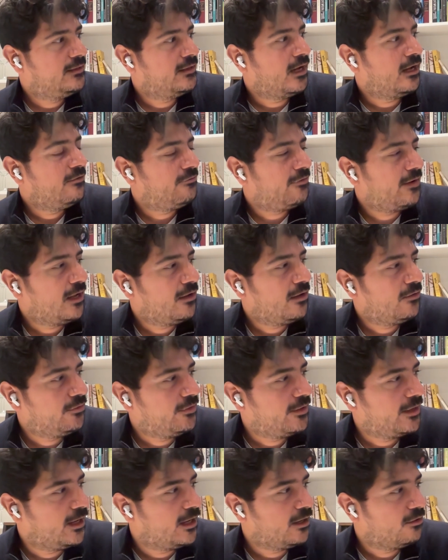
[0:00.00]
I found
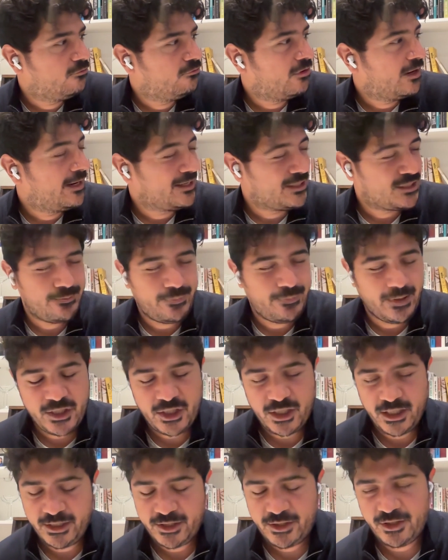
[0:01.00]
that running
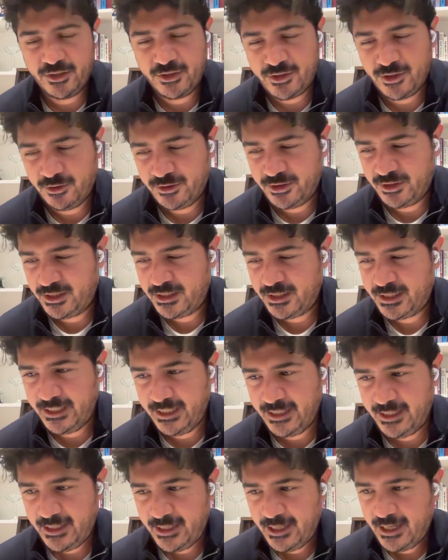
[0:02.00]
specialist
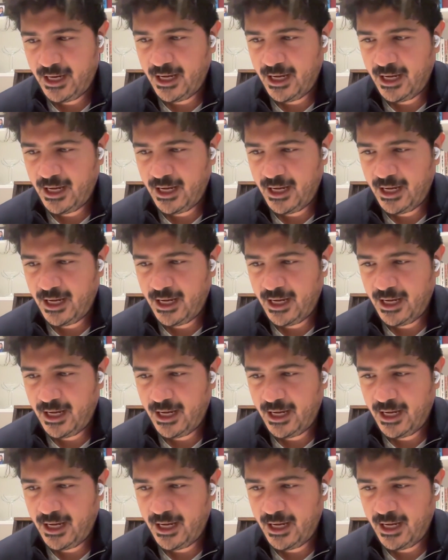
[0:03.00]
consultancy